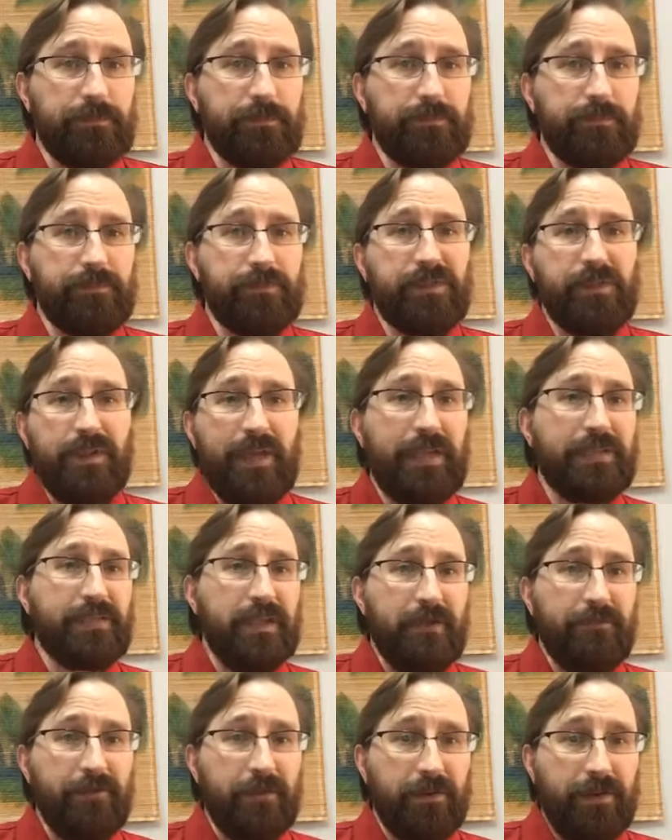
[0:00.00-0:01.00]
So that's
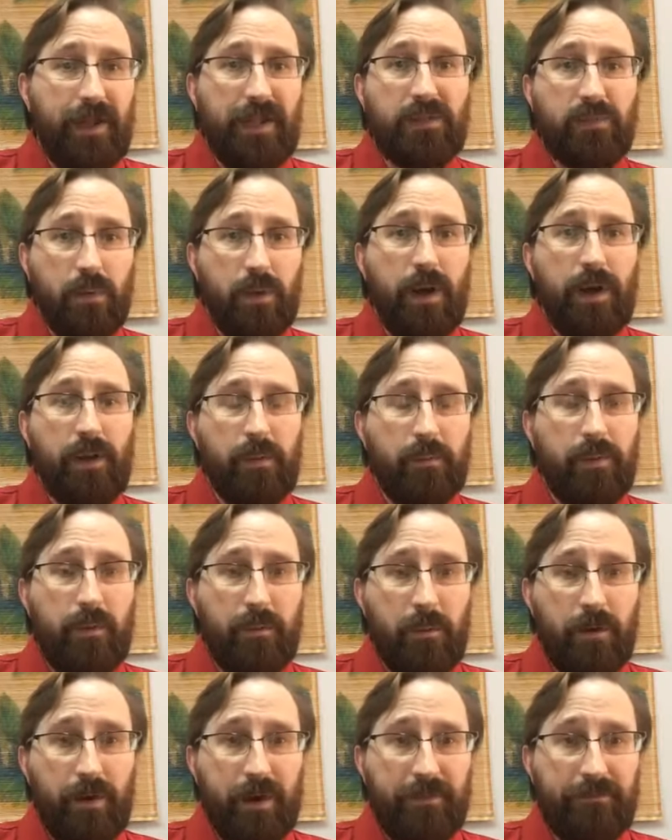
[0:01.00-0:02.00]
effort. That's where I could put
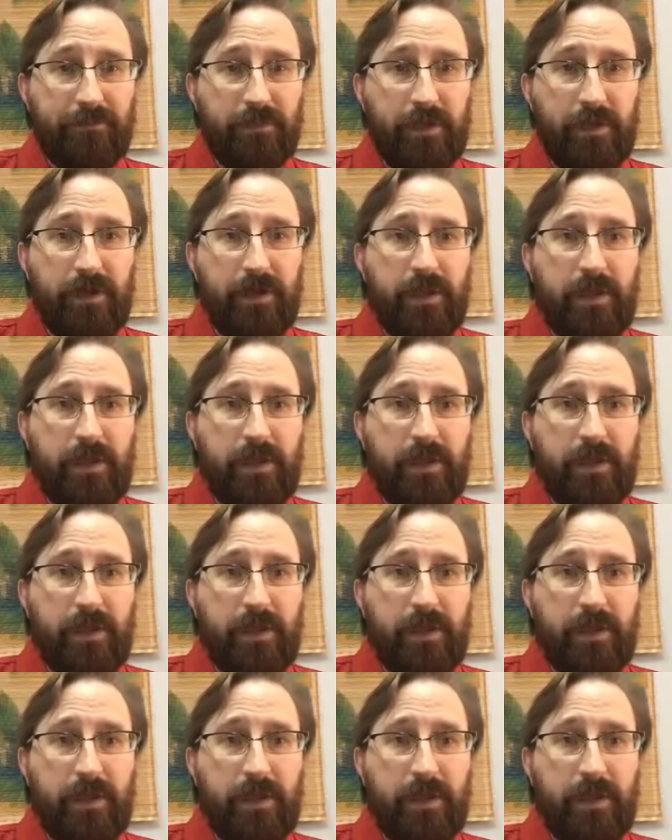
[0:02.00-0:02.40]
more effort.